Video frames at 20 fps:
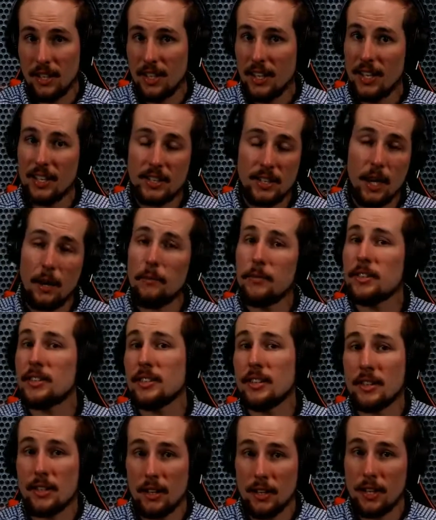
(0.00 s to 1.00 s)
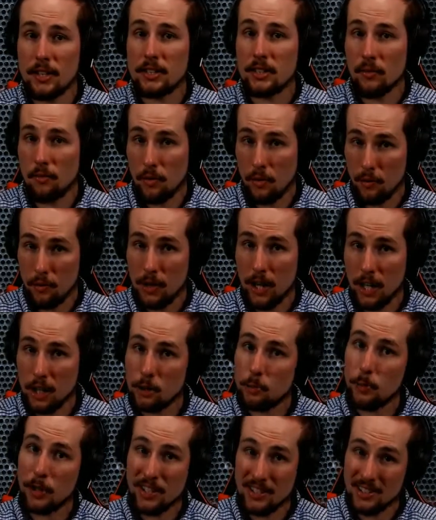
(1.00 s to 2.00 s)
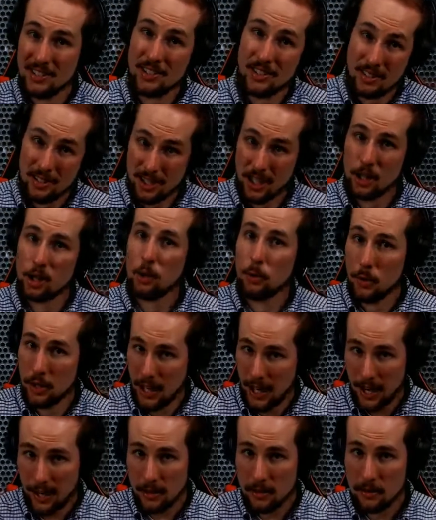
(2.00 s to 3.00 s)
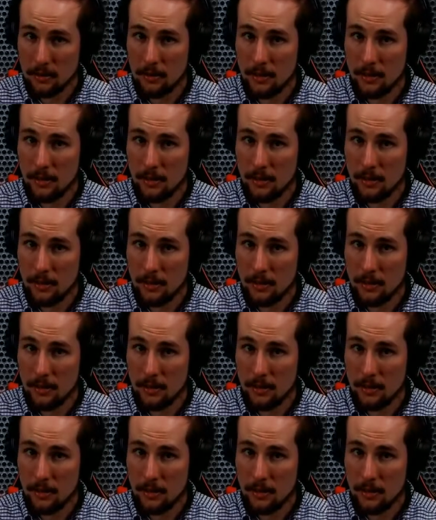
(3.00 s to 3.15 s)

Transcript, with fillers: It's obviously the lust of the flesh because it's a sexual act.